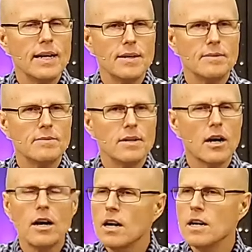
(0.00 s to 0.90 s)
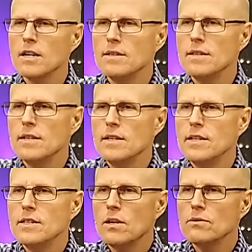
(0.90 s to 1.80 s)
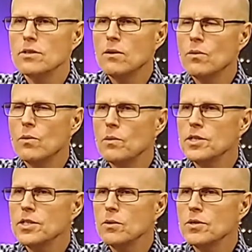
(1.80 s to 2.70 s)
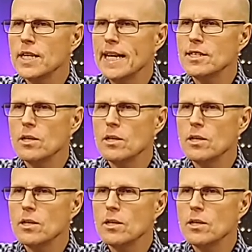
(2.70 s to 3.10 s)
him or her. You know, don't, what was the old saying?